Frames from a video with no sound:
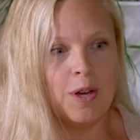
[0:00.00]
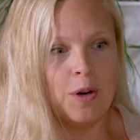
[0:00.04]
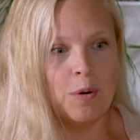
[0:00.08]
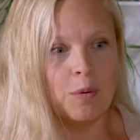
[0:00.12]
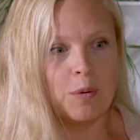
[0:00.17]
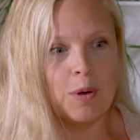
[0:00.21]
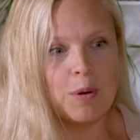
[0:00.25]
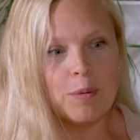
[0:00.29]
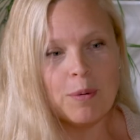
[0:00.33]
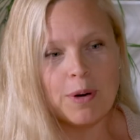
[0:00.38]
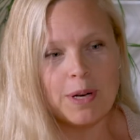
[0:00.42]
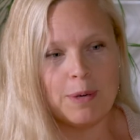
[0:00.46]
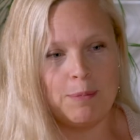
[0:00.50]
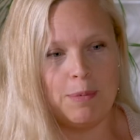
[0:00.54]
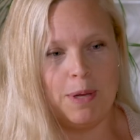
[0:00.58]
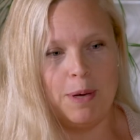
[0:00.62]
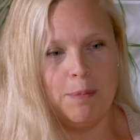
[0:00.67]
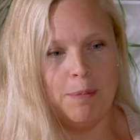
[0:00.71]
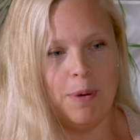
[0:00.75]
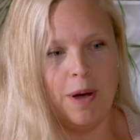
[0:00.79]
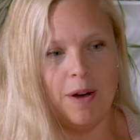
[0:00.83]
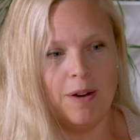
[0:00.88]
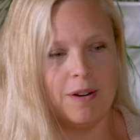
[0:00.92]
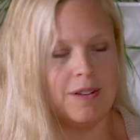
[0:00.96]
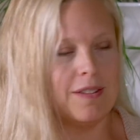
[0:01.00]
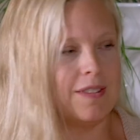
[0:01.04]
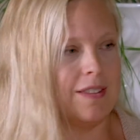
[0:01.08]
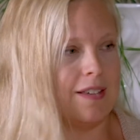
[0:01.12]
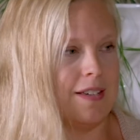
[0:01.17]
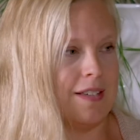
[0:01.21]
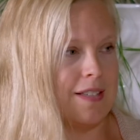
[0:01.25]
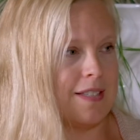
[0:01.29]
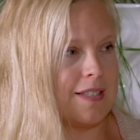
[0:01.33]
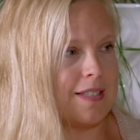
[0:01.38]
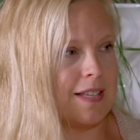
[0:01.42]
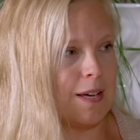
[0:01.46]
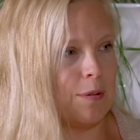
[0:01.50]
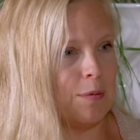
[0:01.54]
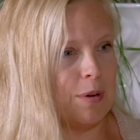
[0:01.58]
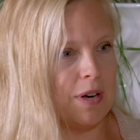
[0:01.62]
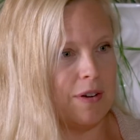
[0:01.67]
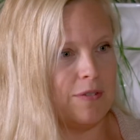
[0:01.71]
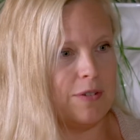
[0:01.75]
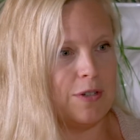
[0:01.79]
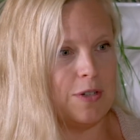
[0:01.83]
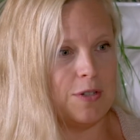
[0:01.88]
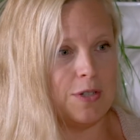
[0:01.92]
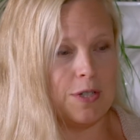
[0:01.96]
we want to be a part of this, like
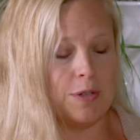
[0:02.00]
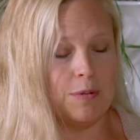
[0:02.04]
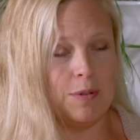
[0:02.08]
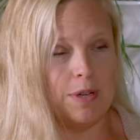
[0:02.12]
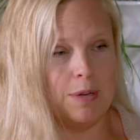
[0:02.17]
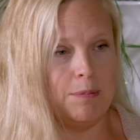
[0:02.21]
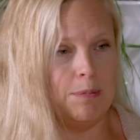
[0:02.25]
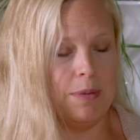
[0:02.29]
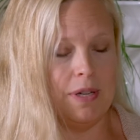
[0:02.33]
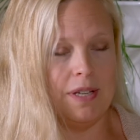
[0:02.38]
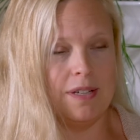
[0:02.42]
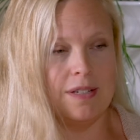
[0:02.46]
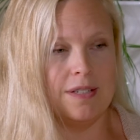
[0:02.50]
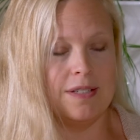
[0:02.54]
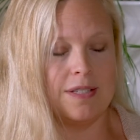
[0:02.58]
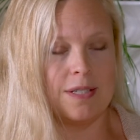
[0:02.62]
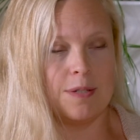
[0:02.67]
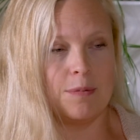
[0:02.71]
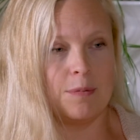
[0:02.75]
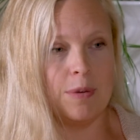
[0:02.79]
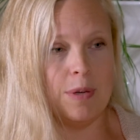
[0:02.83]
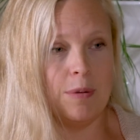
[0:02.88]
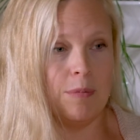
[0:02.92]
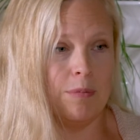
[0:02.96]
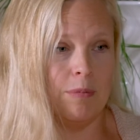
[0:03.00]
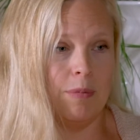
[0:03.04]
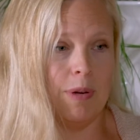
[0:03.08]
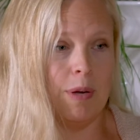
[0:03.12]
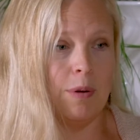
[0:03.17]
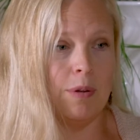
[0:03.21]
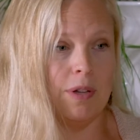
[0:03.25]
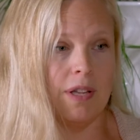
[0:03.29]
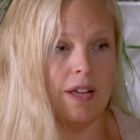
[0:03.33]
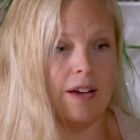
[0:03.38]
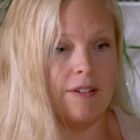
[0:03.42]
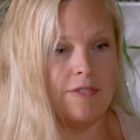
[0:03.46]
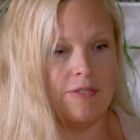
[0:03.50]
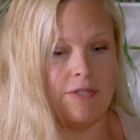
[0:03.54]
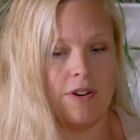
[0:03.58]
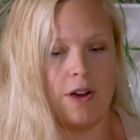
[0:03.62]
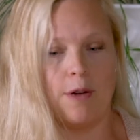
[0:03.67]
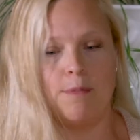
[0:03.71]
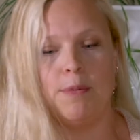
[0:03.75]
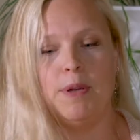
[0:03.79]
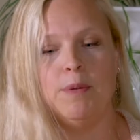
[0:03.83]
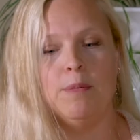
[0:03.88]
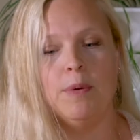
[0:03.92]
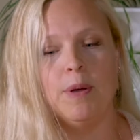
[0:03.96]
whatever you're doing, because we love farming.